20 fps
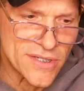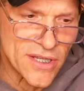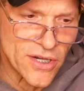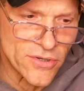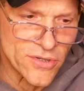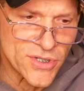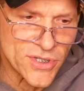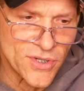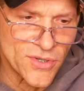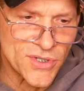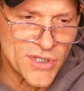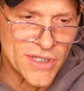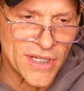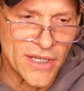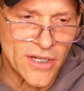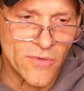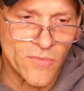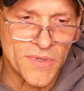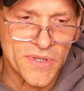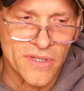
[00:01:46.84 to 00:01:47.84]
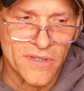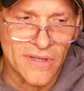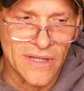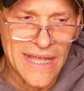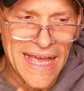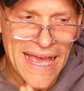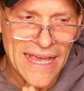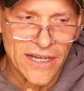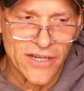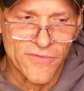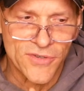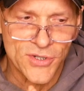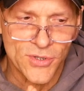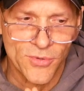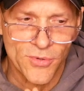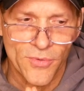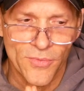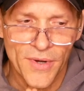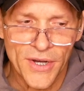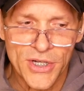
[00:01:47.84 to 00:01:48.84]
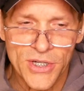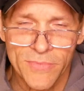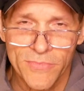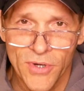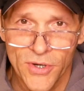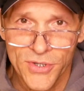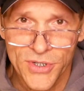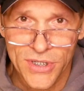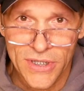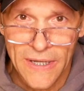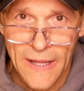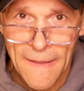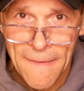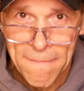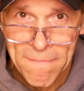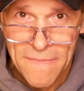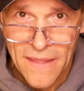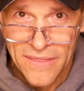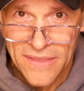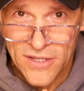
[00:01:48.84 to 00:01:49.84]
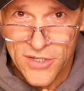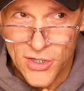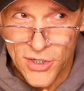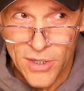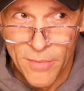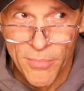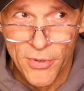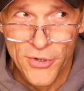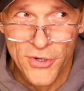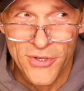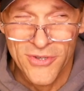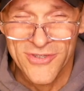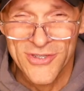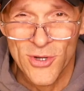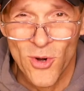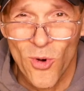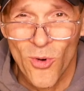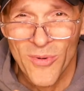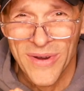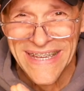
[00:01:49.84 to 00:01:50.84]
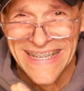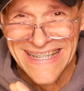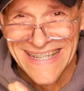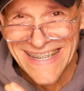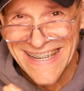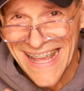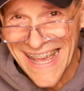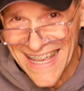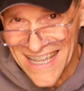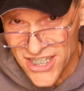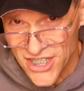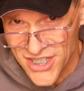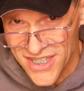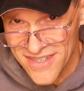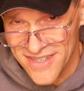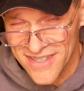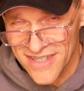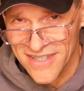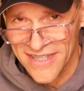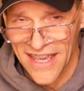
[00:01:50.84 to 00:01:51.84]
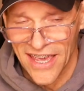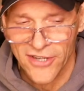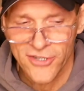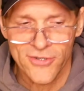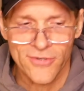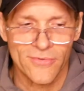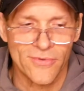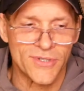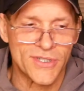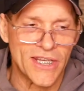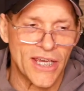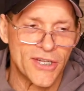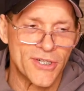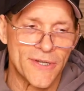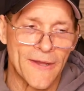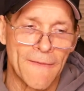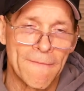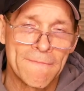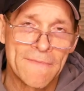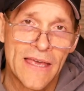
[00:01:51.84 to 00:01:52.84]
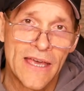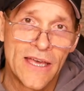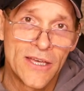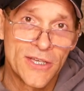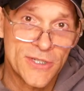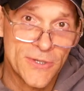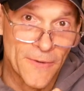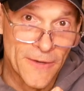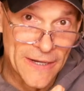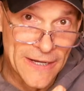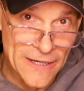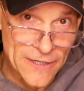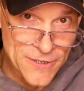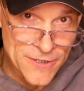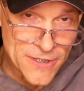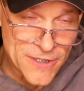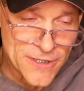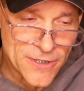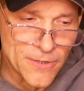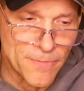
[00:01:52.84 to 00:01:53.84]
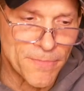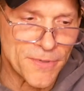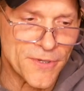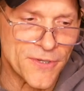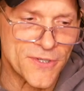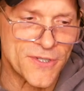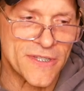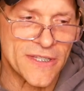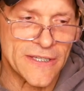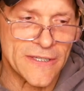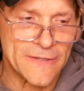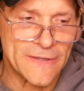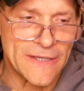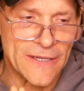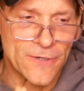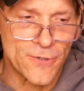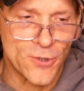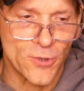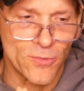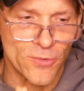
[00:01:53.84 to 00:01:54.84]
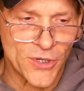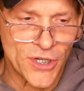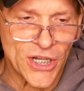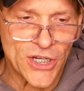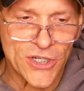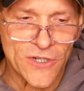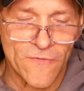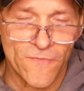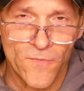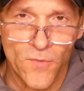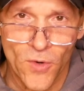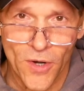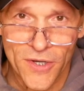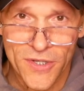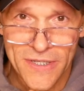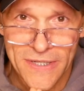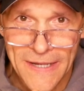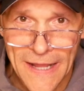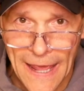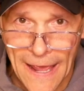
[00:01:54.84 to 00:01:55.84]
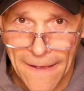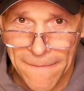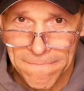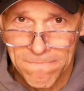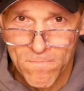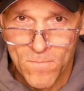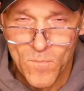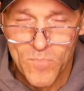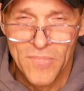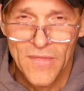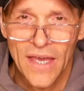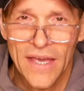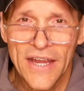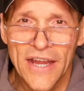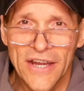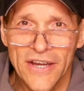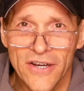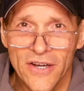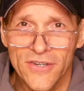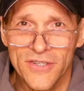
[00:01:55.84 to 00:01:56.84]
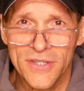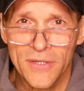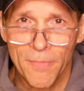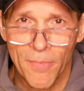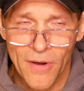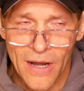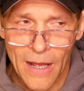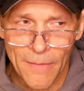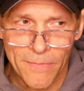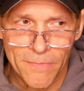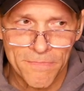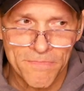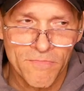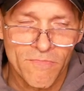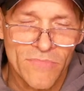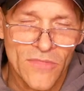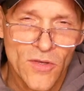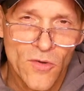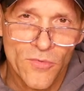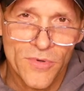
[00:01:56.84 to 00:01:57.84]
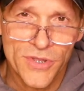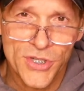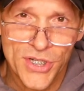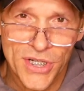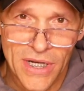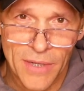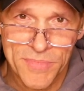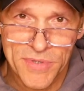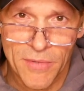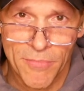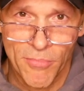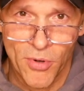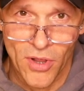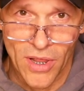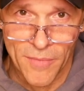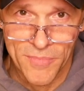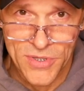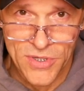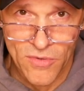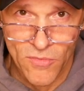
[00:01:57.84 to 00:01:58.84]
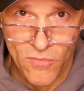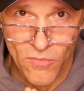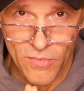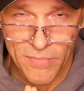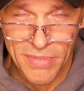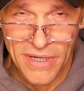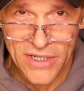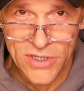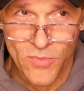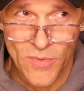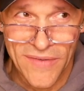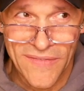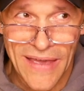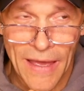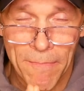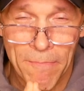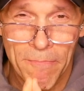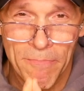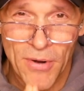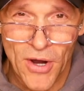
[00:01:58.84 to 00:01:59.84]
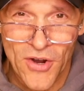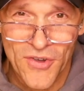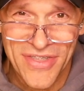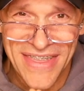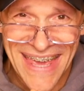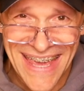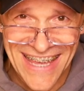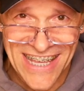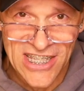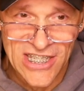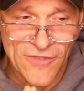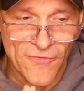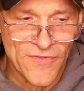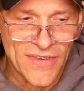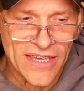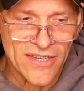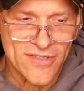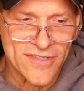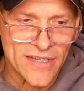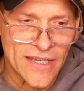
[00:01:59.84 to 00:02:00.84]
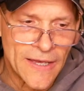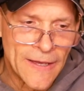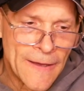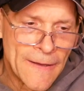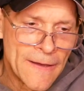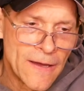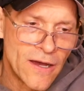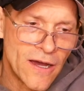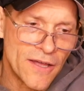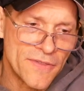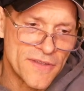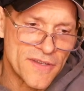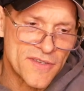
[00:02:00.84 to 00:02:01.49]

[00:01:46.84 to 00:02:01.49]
that are associated with the lack of shoulder range of motion that's gonna produce orientations into external rotation so we can actually still produce the, the internal rotation force. Now, here's the problem with chin-ups and pull-ups because we've got both hands fixed on the